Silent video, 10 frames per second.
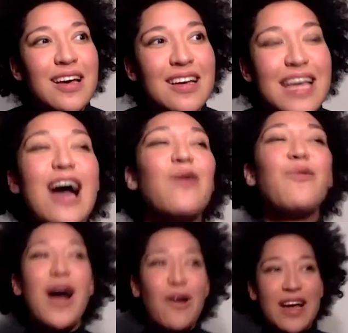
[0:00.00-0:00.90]
yeah
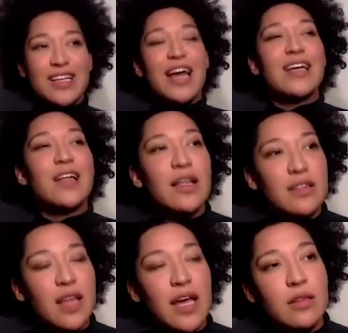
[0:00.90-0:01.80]
wow I, I
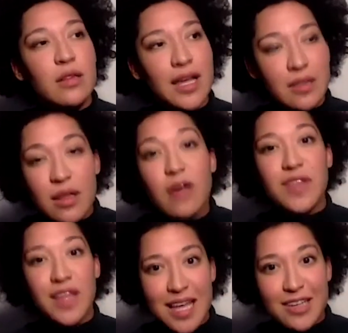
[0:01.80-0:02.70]
i i love
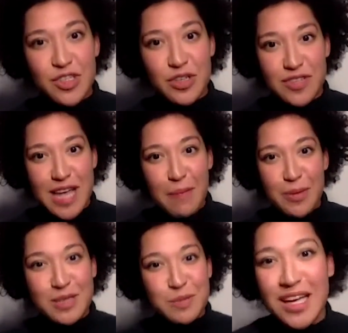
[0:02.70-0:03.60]
that that shift
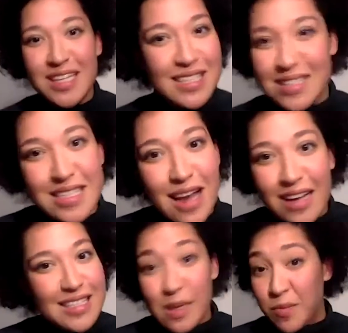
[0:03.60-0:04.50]
happened because it's
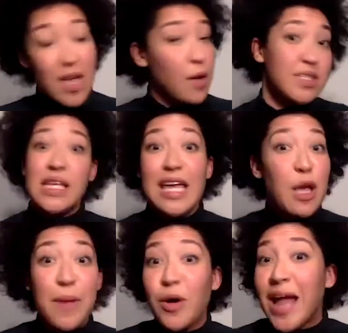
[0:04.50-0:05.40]
not something i was thinking
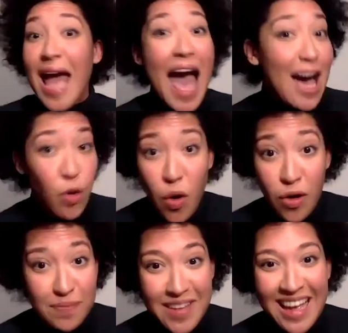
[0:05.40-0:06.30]
about at all